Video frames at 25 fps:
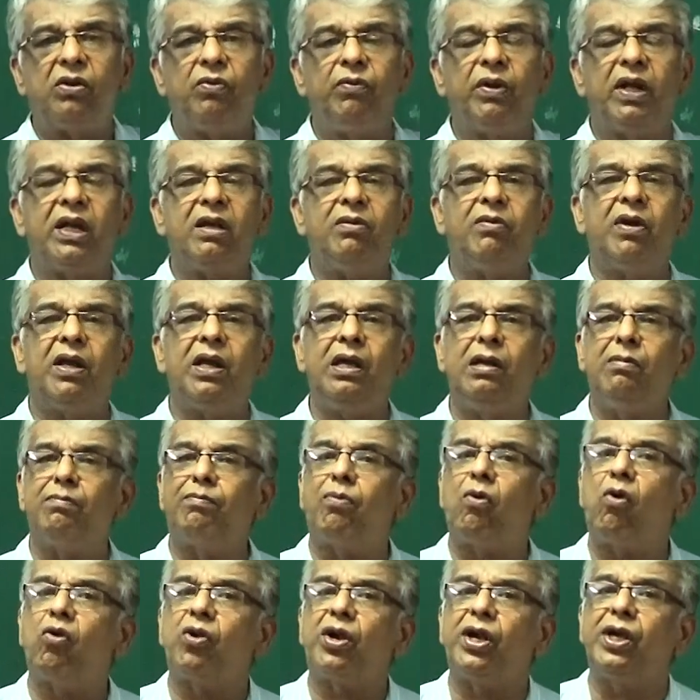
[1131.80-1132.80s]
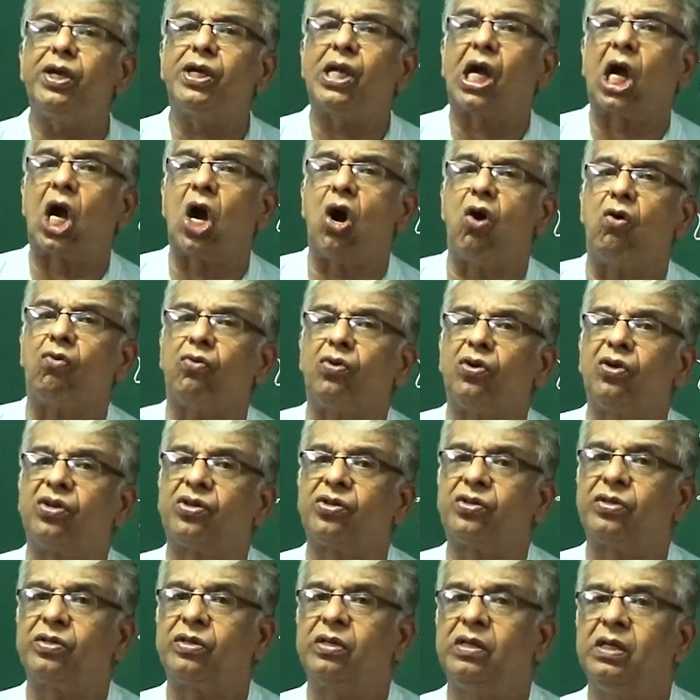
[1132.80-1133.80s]
a very, very important
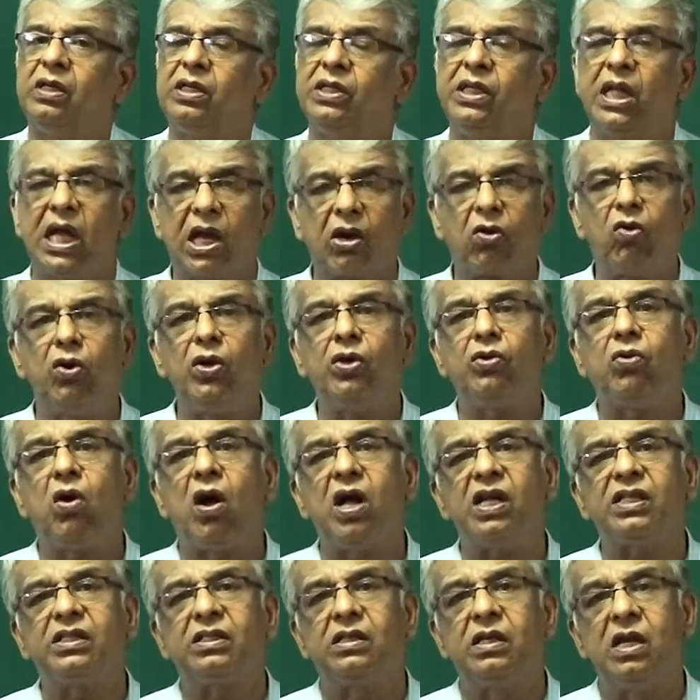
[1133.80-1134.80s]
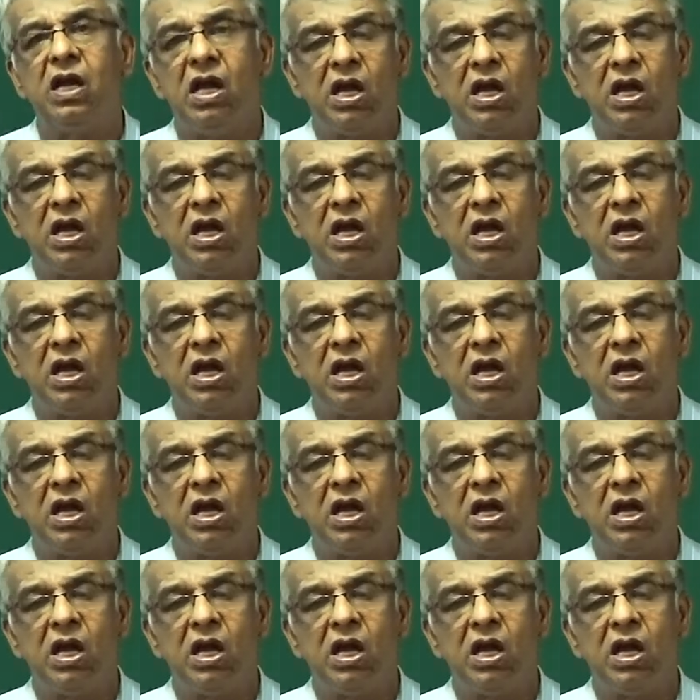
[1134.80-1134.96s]
account. They are going to ask